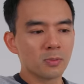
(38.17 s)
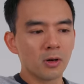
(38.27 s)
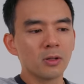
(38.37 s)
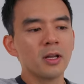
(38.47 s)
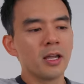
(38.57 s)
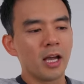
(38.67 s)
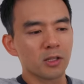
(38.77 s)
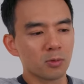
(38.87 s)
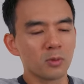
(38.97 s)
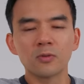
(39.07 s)
small,
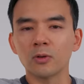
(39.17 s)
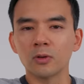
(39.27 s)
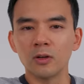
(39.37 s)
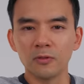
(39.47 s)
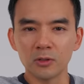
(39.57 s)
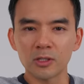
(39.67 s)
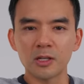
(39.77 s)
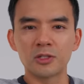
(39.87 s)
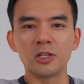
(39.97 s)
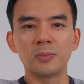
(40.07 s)
has room for a full
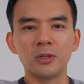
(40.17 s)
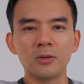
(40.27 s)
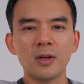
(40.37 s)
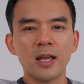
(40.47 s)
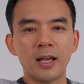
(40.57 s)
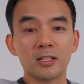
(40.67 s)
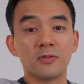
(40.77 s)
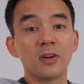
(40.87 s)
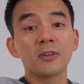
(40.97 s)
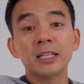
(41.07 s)
size GPU, and it's
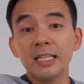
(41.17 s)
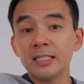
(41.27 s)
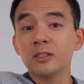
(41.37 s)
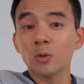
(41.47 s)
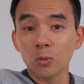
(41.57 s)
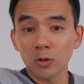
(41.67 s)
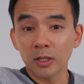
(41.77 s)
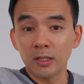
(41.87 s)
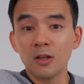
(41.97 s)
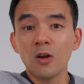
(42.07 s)
very easy to
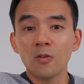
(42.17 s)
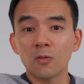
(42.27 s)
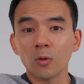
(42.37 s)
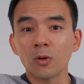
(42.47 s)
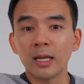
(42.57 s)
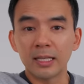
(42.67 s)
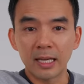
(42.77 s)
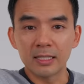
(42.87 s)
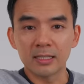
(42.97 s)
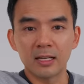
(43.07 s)
work in for a
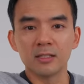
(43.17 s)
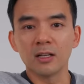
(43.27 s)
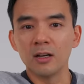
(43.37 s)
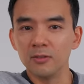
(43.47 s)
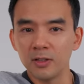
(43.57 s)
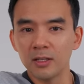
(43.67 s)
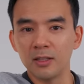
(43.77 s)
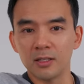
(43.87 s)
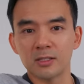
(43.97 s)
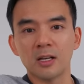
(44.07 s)
case that is of this